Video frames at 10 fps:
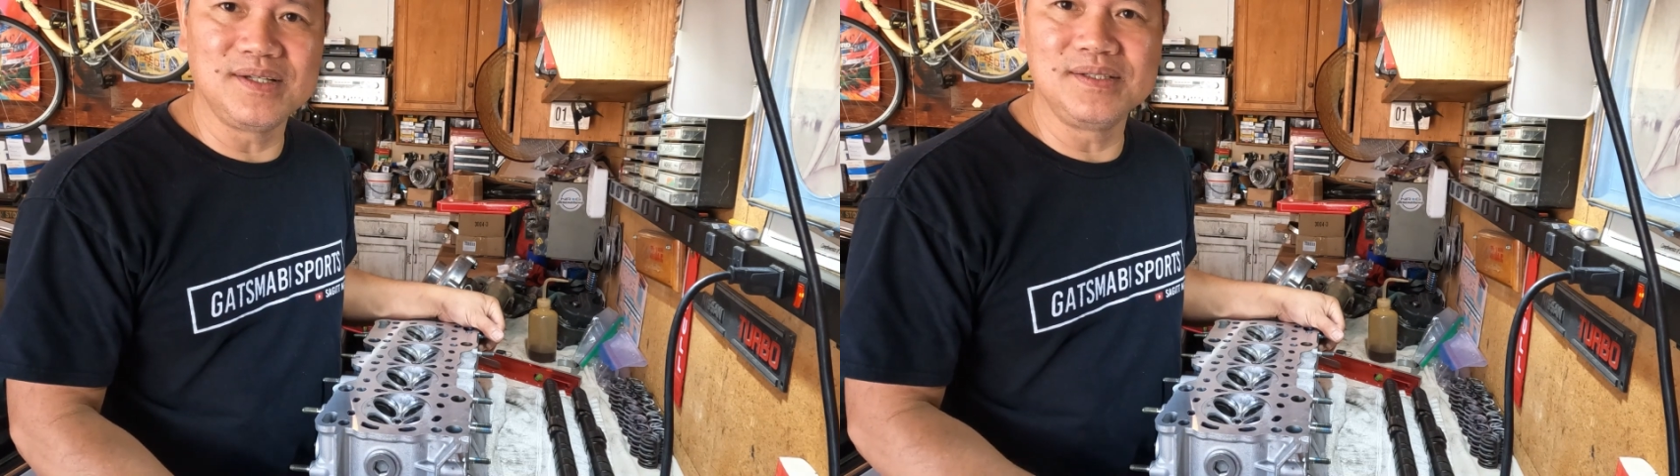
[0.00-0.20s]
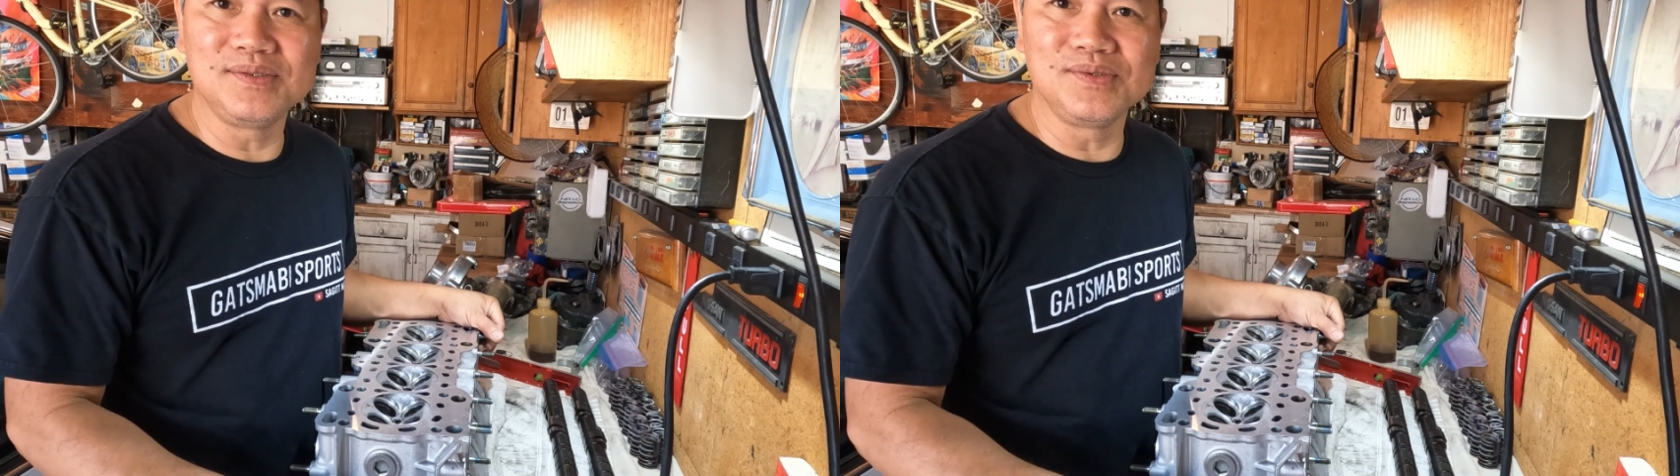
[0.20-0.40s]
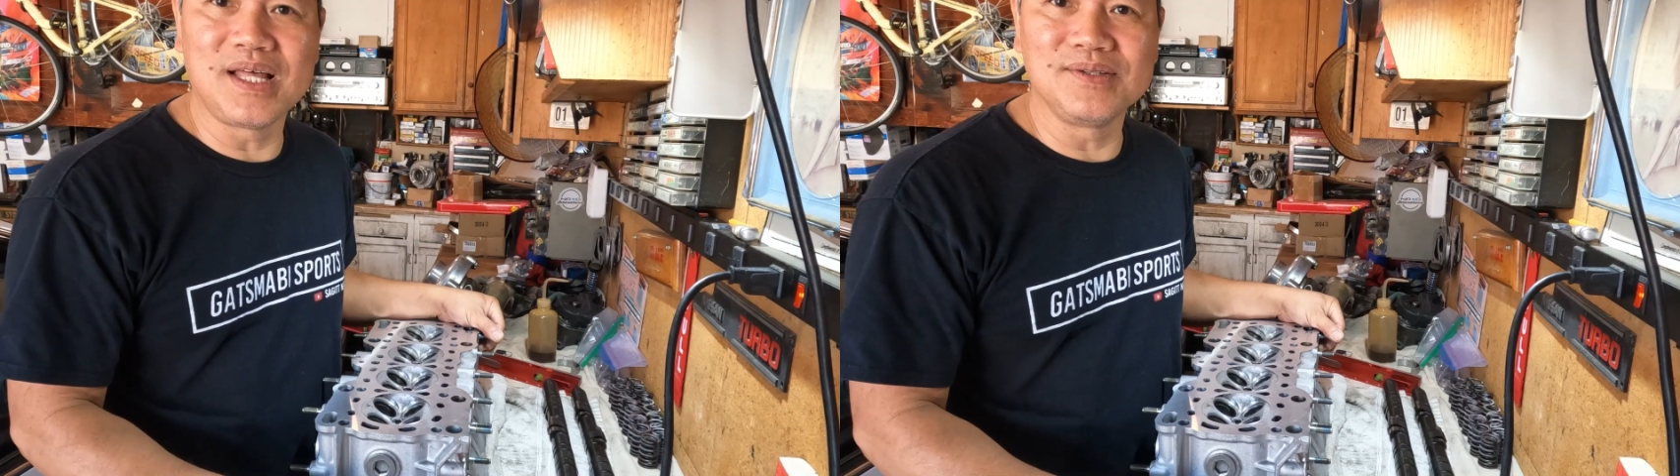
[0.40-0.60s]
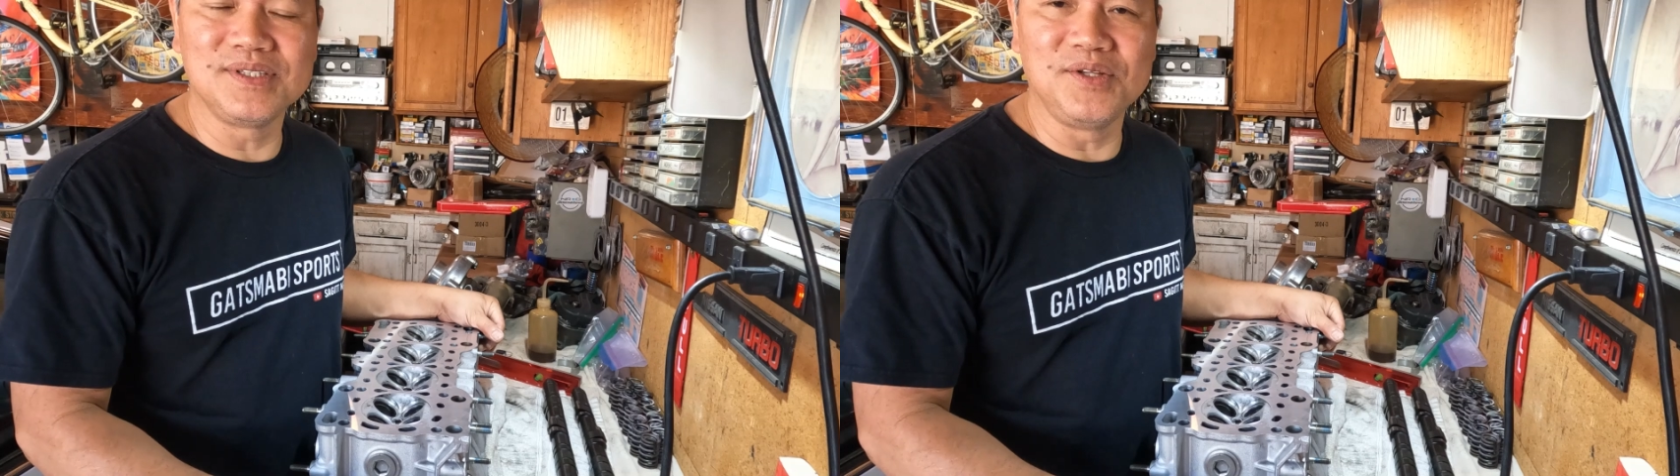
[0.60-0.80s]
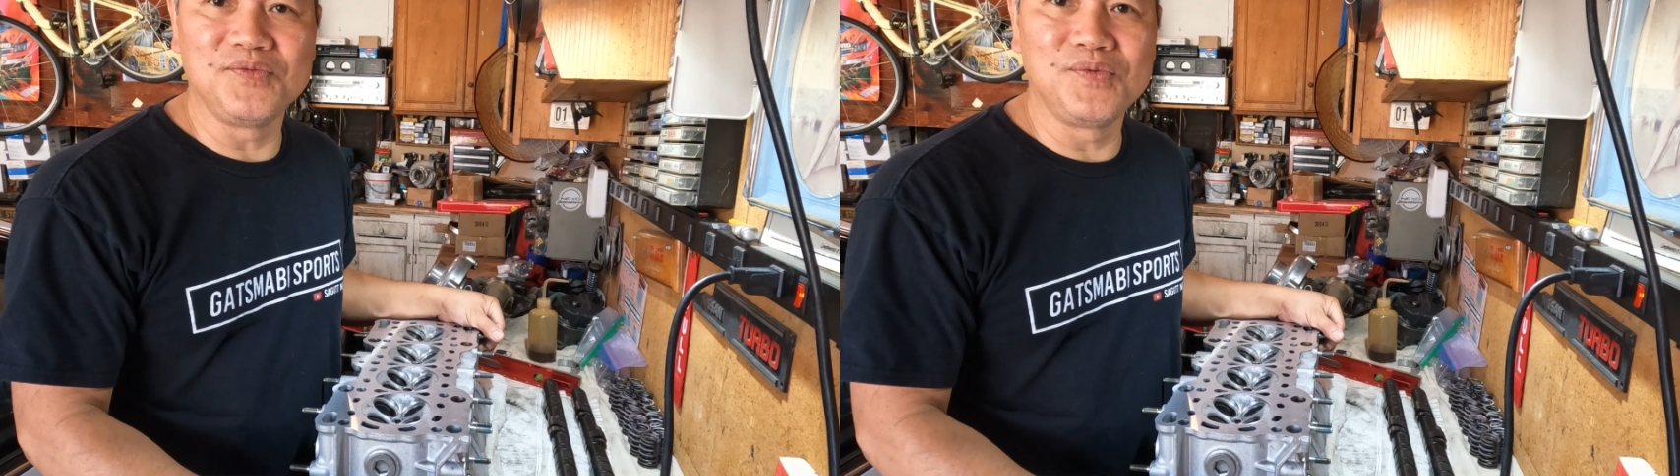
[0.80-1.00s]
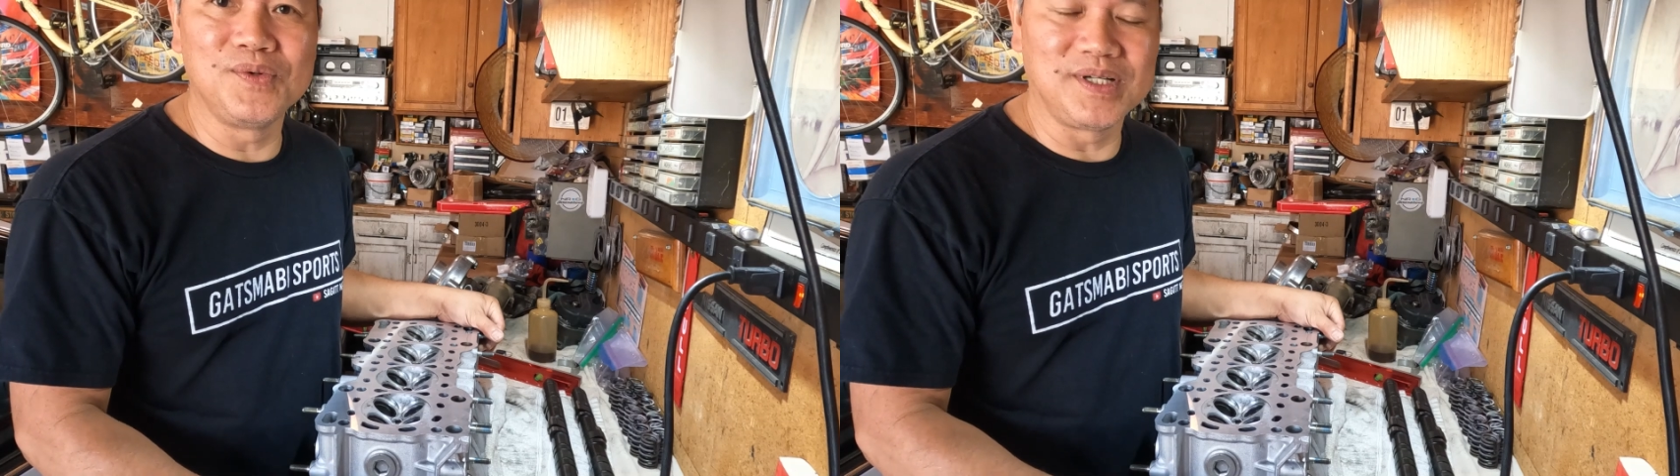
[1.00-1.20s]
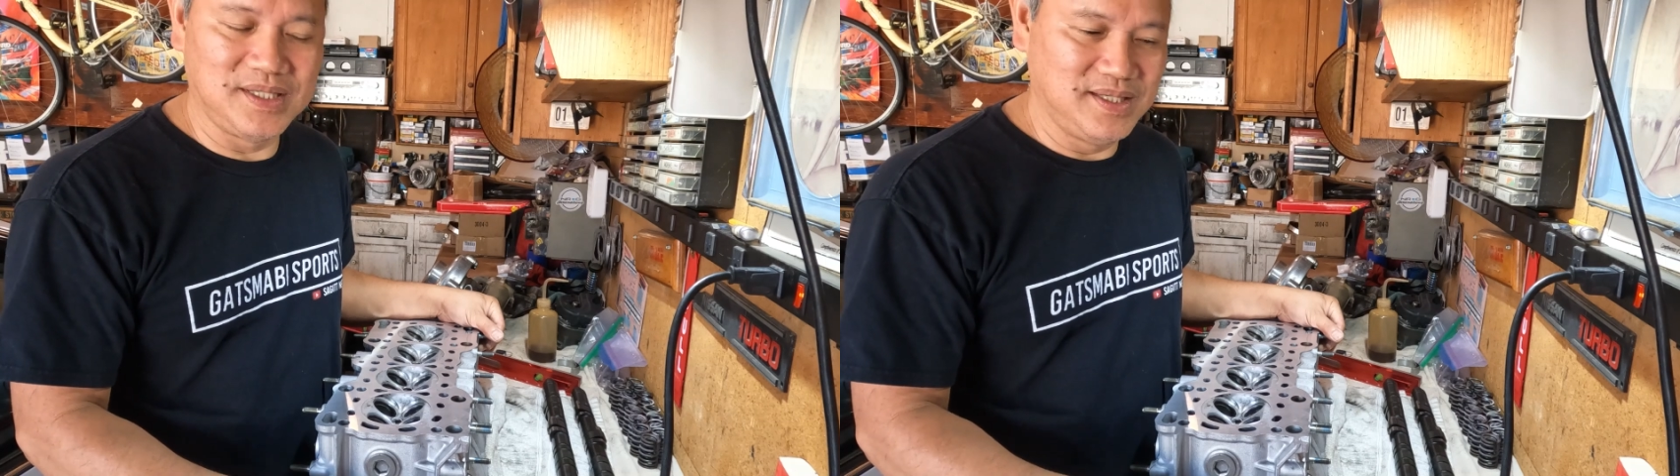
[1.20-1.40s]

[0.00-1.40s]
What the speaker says: and 2004.